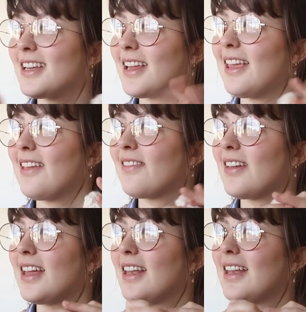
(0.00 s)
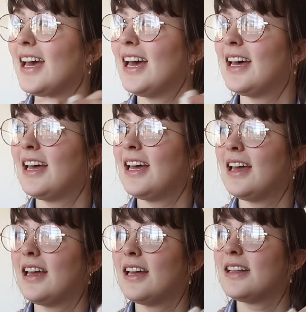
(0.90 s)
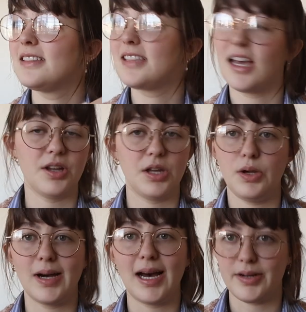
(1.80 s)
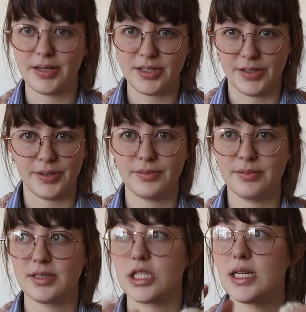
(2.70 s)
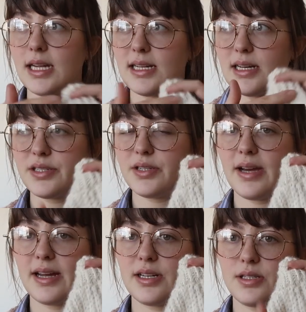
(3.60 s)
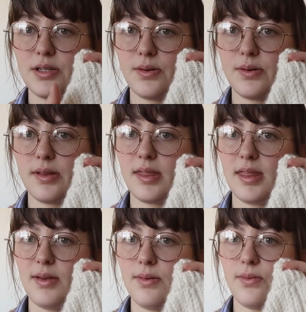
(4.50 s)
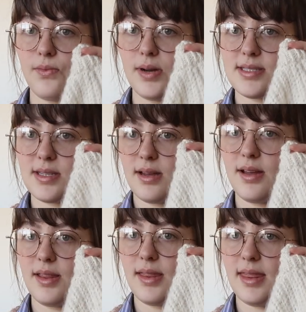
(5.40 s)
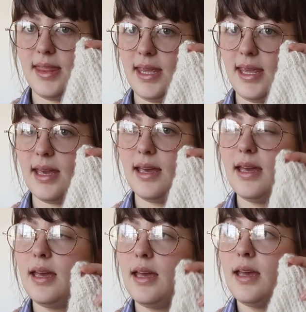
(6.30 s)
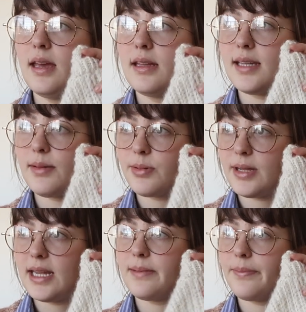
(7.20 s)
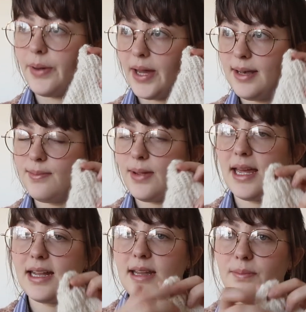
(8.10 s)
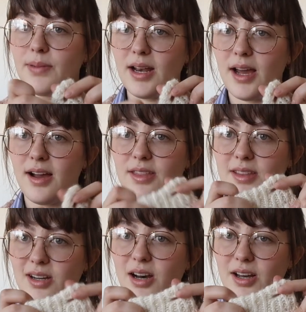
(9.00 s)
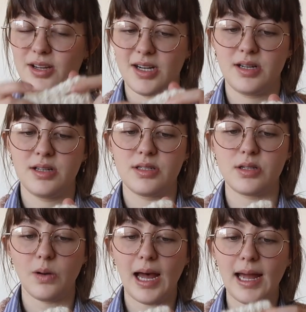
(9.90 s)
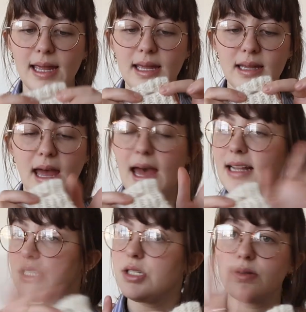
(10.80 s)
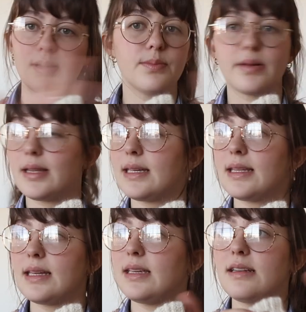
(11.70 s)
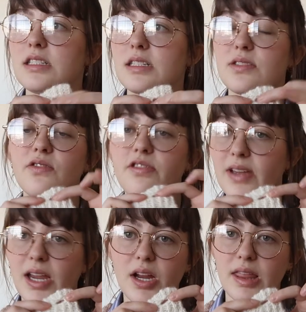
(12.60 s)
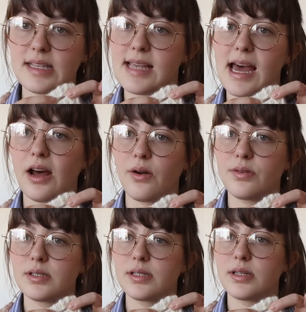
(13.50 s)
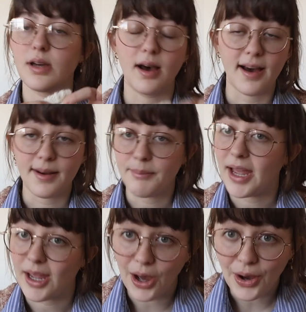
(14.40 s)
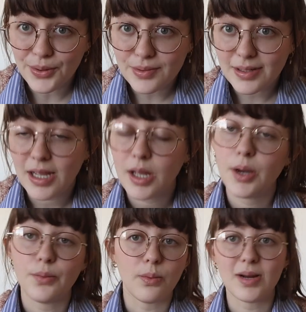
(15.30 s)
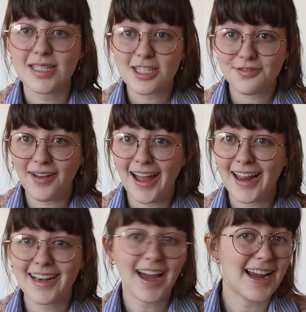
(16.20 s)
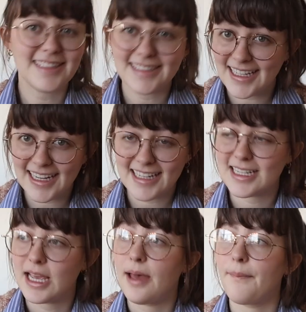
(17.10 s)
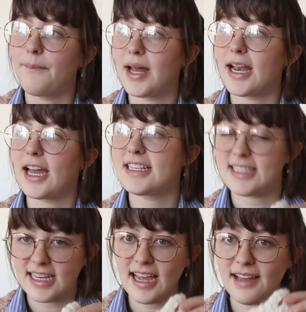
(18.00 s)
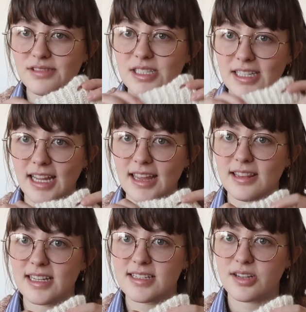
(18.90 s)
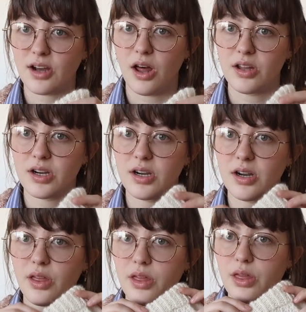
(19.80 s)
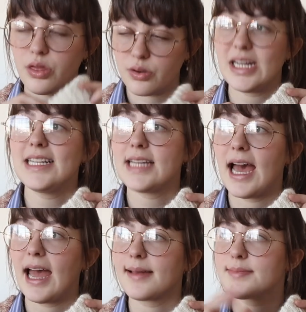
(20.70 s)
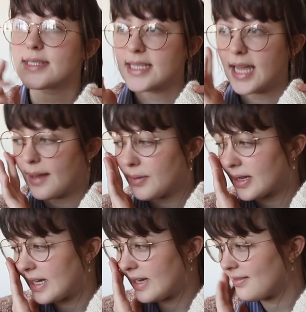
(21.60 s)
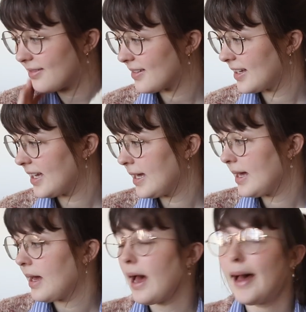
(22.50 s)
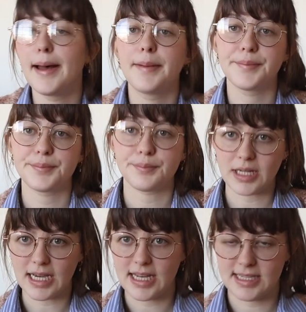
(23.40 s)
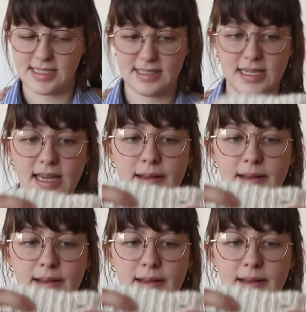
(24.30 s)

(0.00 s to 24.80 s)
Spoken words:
not even tell you how to do. She tells you how to do the ones on the double knit button band, but not on the collar. So I had to completely just figure this out on my own, which is fine. I did it, but I did have to knit this collar 3 times, I believe, because